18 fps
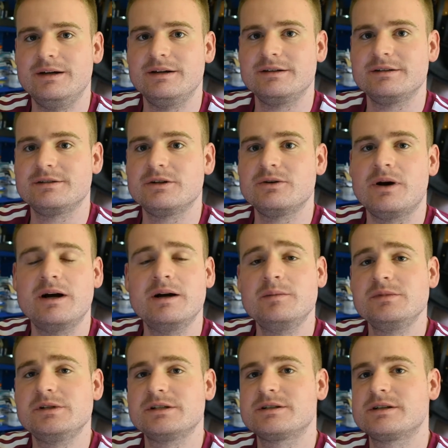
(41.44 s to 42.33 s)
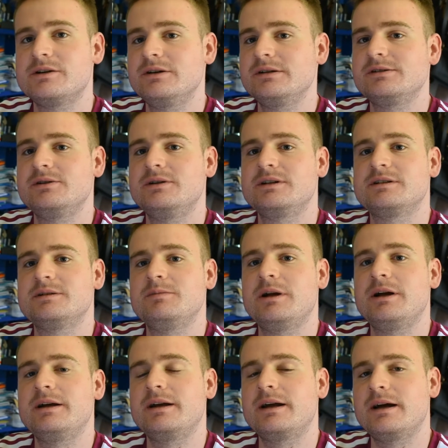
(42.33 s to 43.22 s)
So I'm just going to
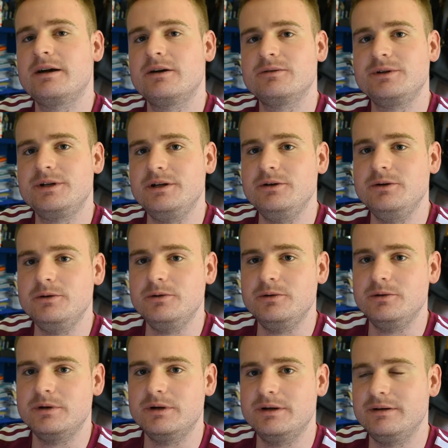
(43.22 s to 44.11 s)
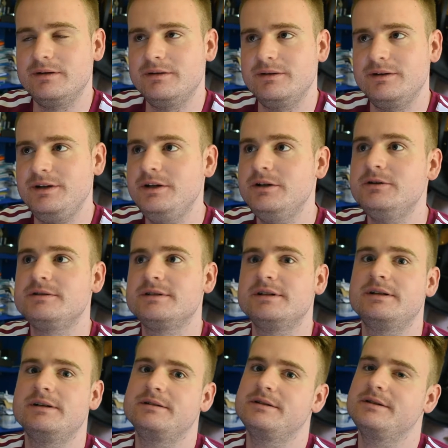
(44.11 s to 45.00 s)
explain how you use
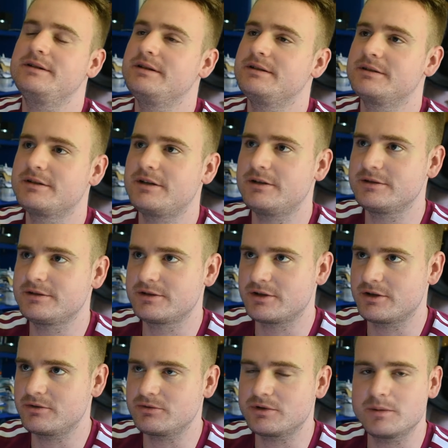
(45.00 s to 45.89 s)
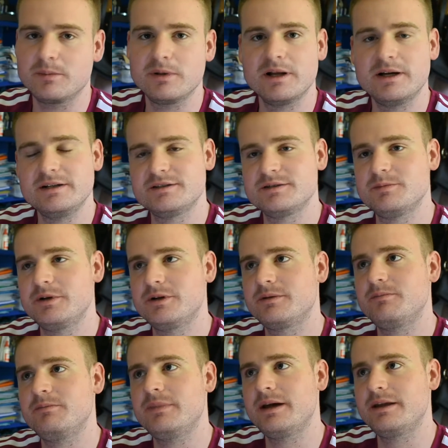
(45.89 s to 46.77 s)
it as a testosterone
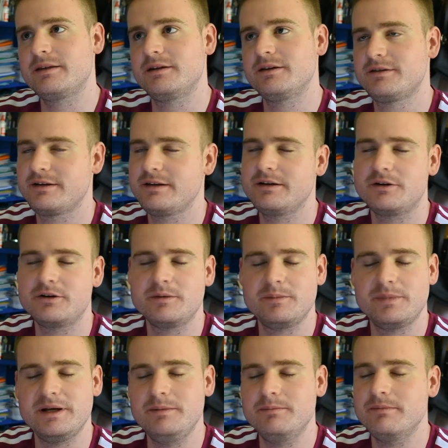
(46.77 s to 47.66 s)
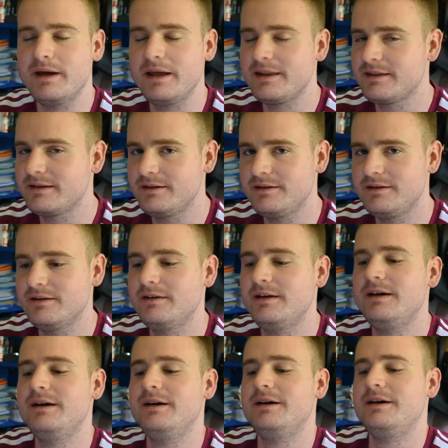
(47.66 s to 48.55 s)
replacement therapy method.
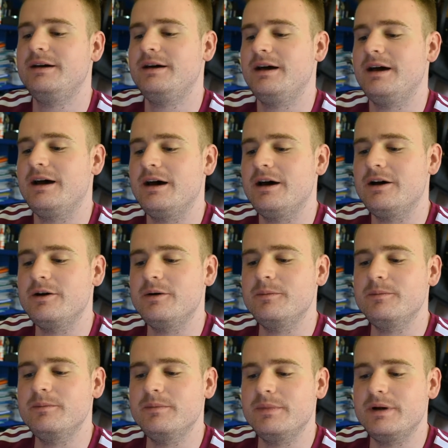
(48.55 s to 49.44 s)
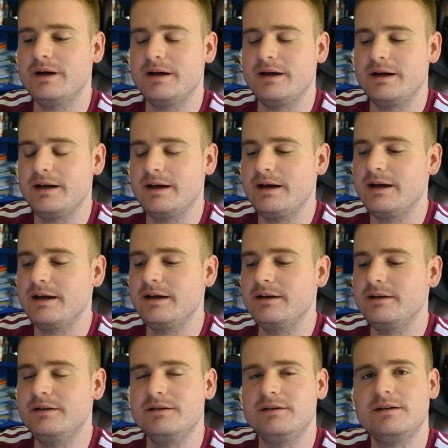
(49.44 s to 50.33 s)
And
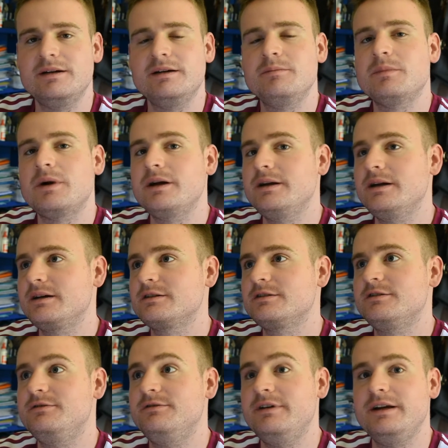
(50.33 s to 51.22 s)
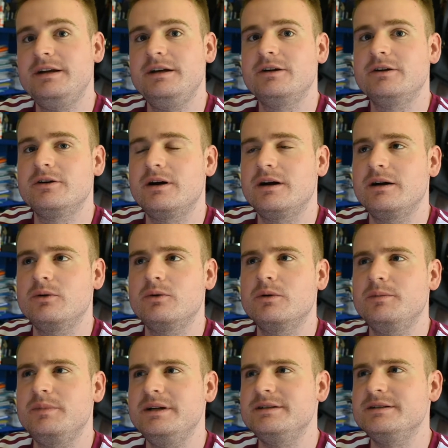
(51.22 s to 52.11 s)
in my next video, I
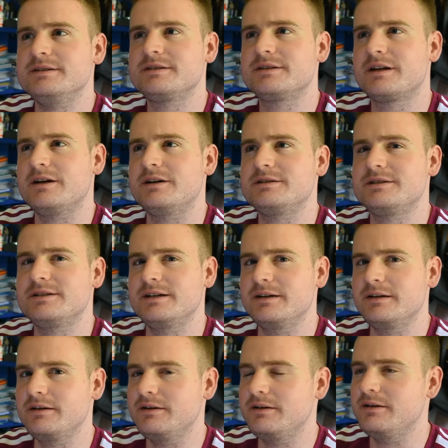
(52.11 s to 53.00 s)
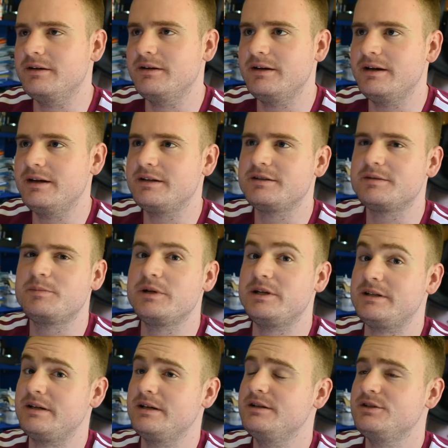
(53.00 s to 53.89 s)
will be discussing its
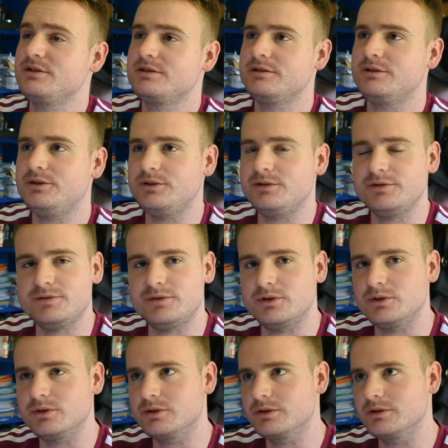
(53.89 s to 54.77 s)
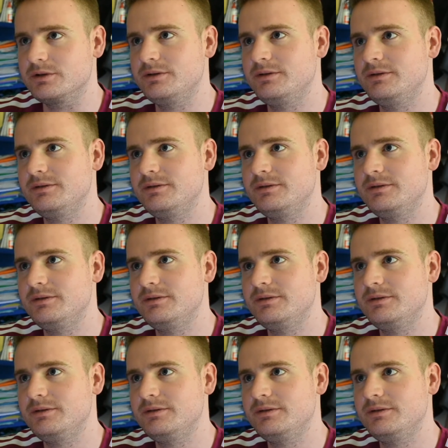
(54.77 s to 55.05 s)
potential for